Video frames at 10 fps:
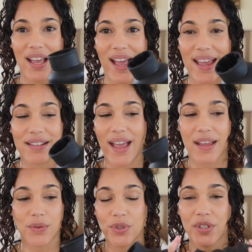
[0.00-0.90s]

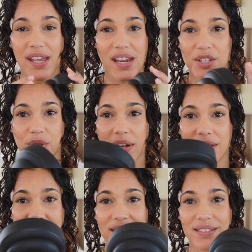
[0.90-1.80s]
I don't know a hair dryer
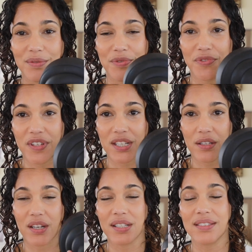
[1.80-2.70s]
that doesn't fit,
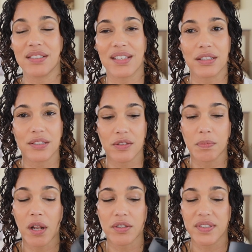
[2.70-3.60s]
unless it's like the
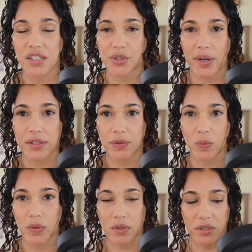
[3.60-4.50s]
smallest hair dryer in the
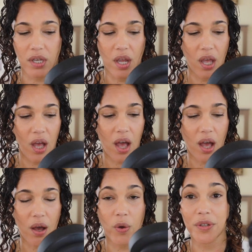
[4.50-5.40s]
world,
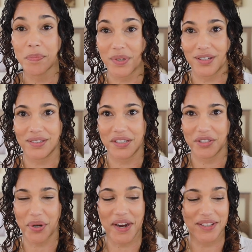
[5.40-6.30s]
or the biggest hair
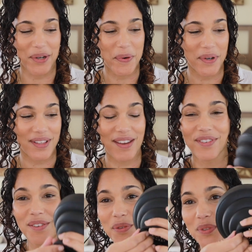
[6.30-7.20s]
dryer in the world.
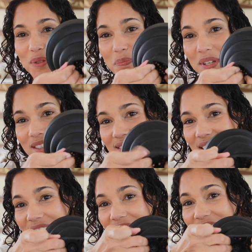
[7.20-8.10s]
Even if it was the biggest,
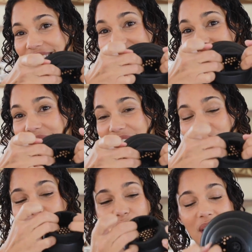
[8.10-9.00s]
like, this can
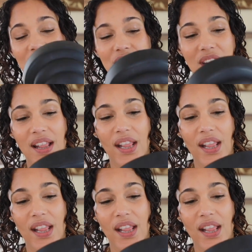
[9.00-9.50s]
stretch.